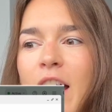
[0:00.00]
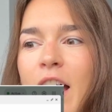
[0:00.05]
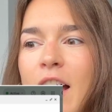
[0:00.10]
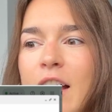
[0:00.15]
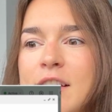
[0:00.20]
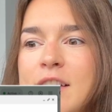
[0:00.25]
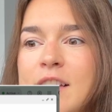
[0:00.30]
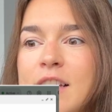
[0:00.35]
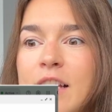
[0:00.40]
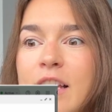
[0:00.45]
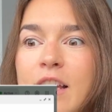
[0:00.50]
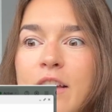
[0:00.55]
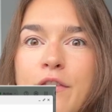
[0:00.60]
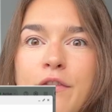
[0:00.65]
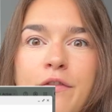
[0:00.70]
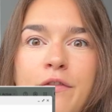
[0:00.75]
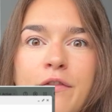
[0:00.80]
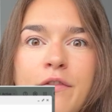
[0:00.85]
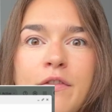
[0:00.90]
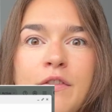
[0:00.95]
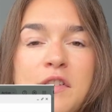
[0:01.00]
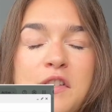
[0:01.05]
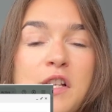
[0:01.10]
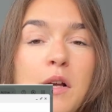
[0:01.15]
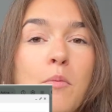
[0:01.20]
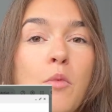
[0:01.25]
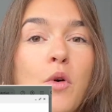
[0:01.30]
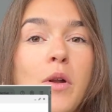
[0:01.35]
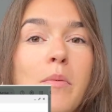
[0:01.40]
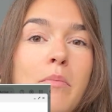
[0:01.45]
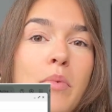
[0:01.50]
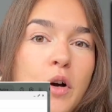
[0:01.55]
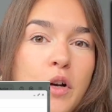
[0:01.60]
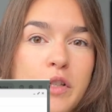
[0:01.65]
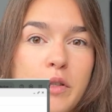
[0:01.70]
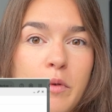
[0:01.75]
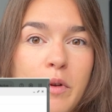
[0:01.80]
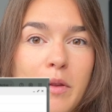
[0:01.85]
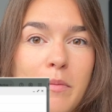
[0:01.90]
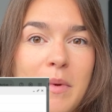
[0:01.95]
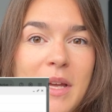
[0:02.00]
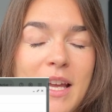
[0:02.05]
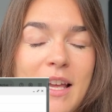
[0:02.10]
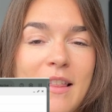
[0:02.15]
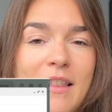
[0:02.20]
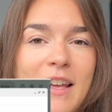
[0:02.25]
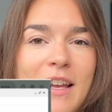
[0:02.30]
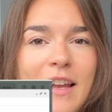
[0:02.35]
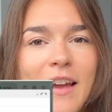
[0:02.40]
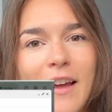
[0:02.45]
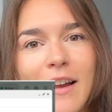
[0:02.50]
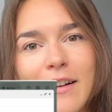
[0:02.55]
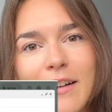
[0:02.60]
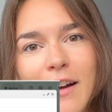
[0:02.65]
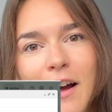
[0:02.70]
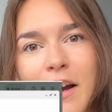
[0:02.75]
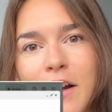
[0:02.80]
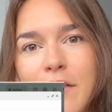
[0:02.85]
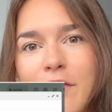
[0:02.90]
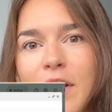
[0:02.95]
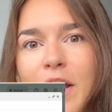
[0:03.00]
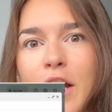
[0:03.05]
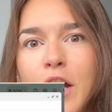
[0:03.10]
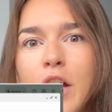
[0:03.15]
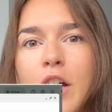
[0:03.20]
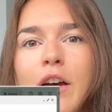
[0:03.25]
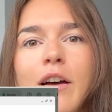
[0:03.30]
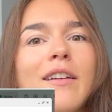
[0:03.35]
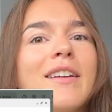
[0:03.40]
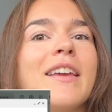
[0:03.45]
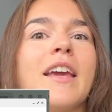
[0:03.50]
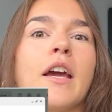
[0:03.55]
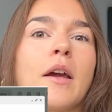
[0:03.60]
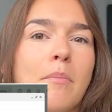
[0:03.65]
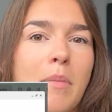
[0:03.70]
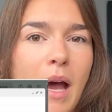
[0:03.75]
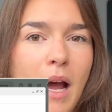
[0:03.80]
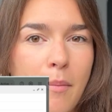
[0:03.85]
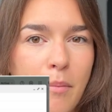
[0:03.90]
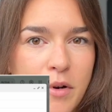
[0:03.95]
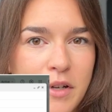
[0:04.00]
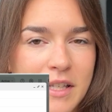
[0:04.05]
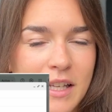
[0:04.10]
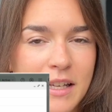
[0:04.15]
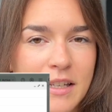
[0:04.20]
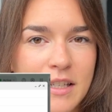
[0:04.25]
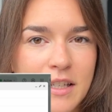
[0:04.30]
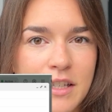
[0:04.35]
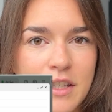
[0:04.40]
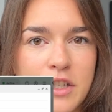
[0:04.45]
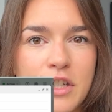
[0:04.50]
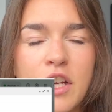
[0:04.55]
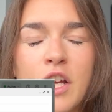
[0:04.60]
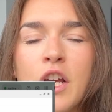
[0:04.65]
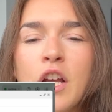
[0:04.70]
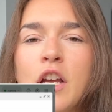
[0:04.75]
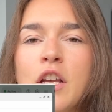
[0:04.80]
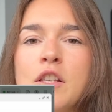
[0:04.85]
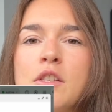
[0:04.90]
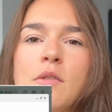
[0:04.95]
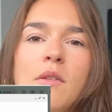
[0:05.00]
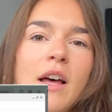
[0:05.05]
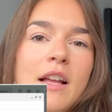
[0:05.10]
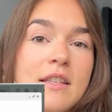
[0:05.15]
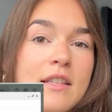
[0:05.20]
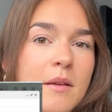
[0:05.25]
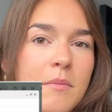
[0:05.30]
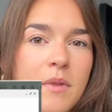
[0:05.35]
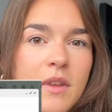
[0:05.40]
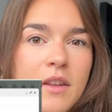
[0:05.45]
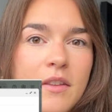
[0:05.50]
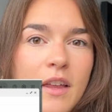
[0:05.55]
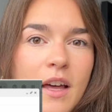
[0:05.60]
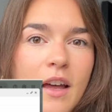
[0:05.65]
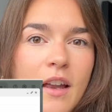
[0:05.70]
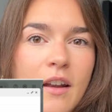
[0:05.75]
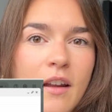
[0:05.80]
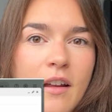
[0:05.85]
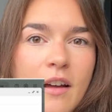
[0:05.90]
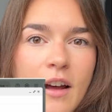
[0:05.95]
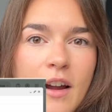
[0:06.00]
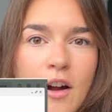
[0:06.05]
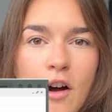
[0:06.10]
as if someone books with me, they get kind of like a kickback percentage. So that's something that I